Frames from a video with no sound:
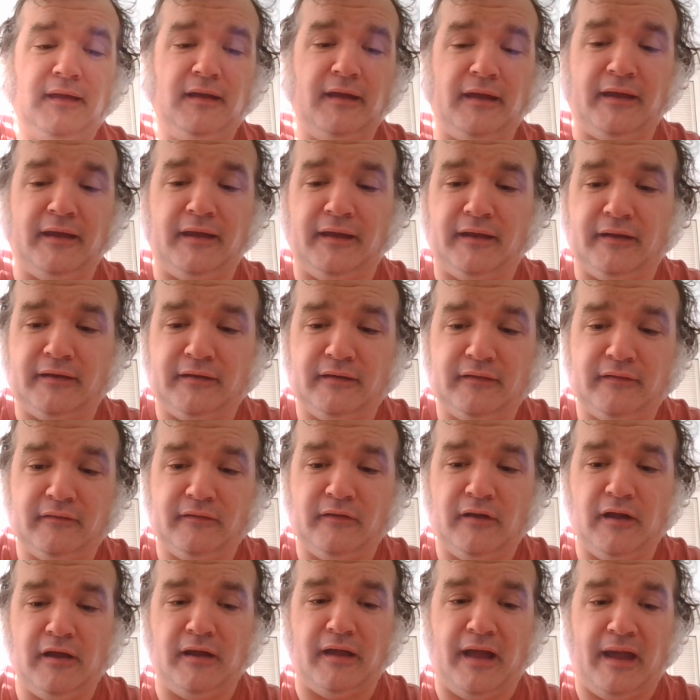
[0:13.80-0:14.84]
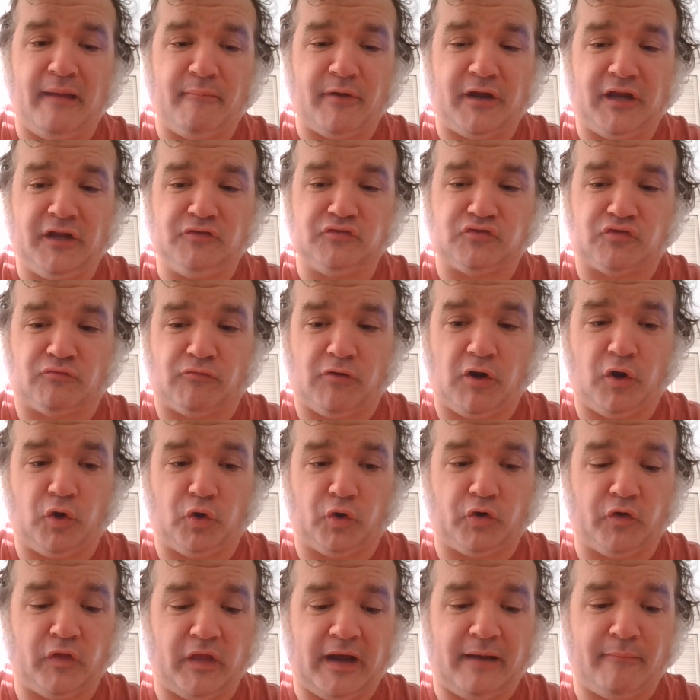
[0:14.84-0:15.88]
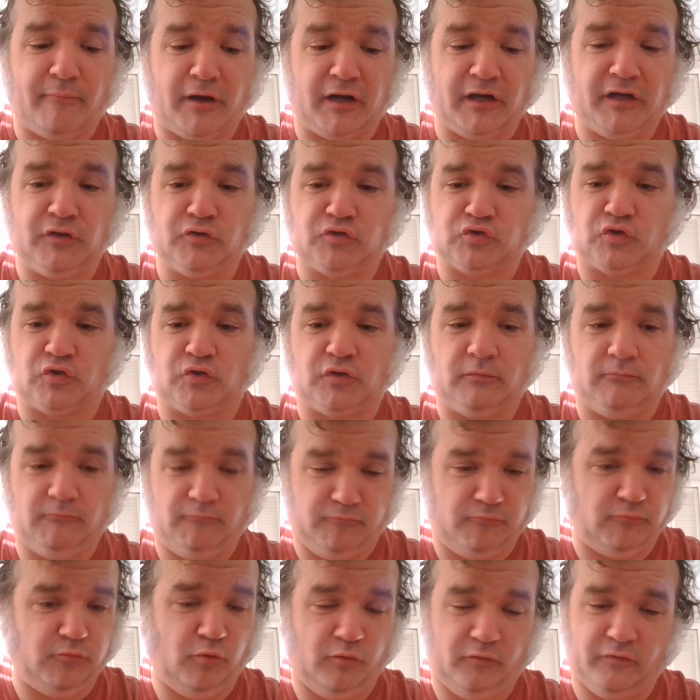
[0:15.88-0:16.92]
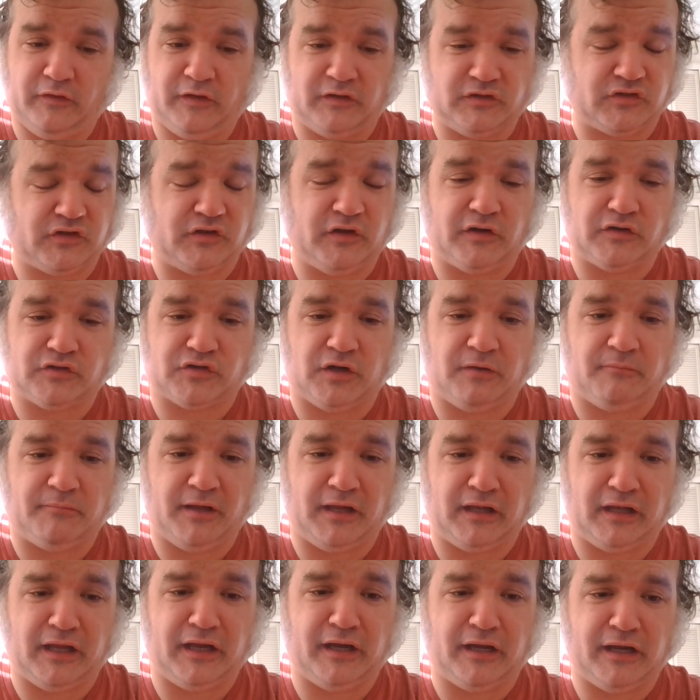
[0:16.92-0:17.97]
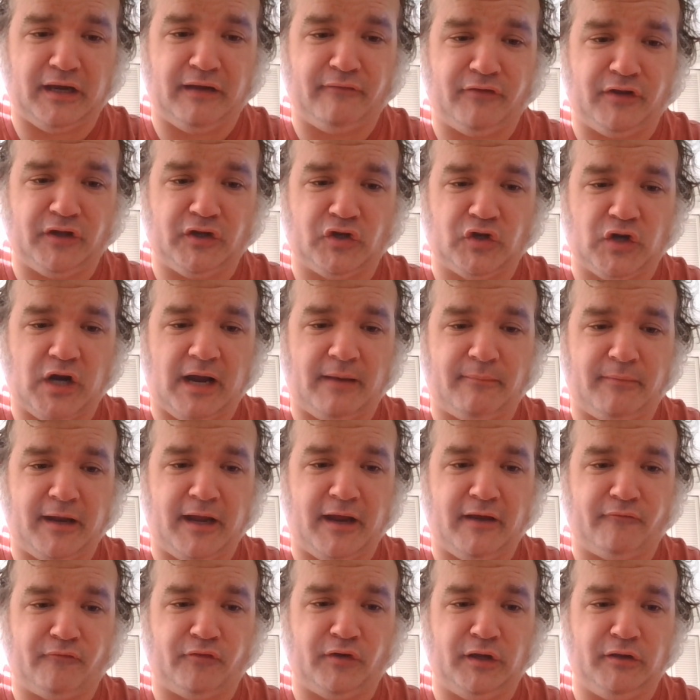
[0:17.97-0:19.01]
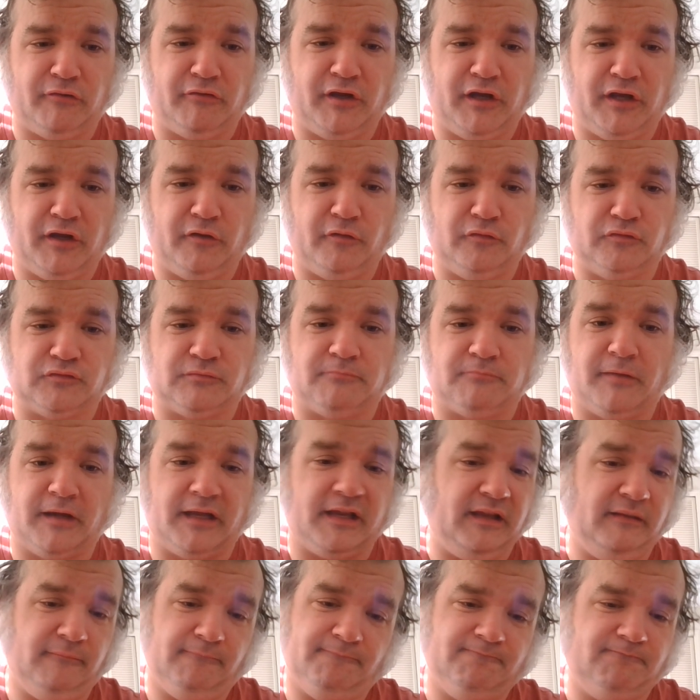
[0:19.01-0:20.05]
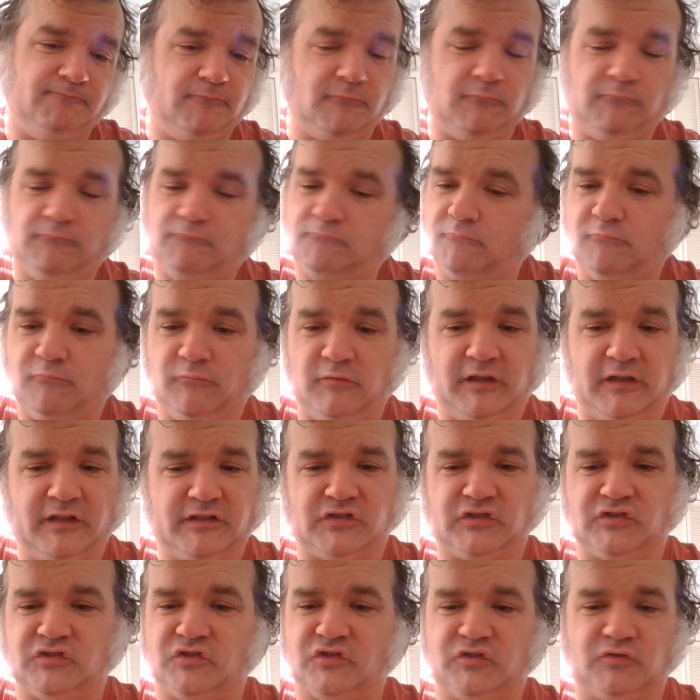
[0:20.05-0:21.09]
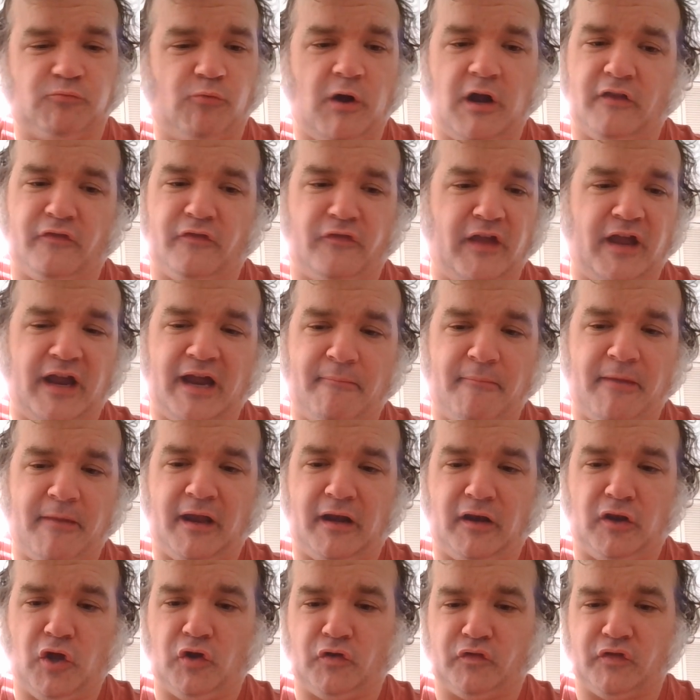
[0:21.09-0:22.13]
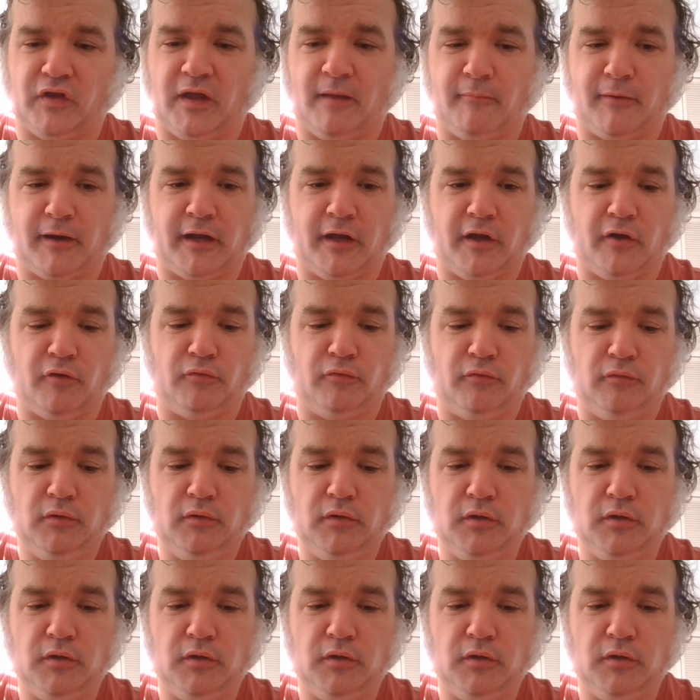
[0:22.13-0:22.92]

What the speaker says: And I'm going to use a roller that I'm going to use. There's going to be a link of in the drop down for you to use, but this is just one thing I made a long time ago.